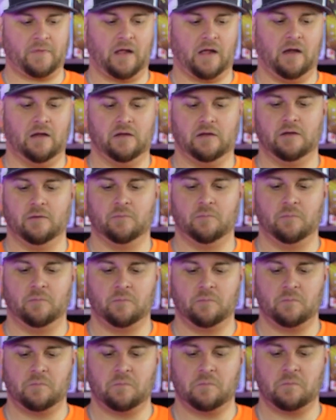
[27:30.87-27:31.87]

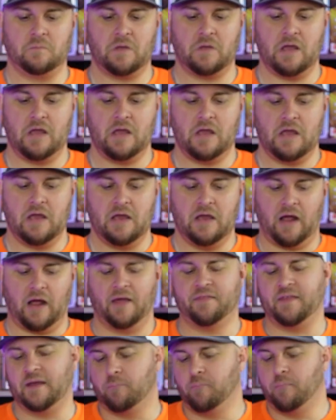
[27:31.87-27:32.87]
I
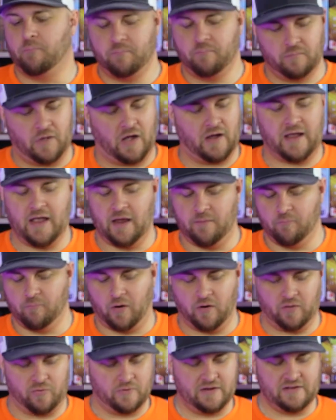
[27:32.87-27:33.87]
think, again,
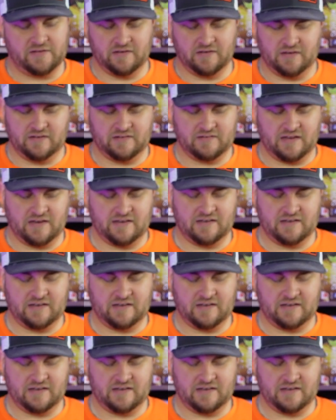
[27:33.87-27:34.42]
part of the reason is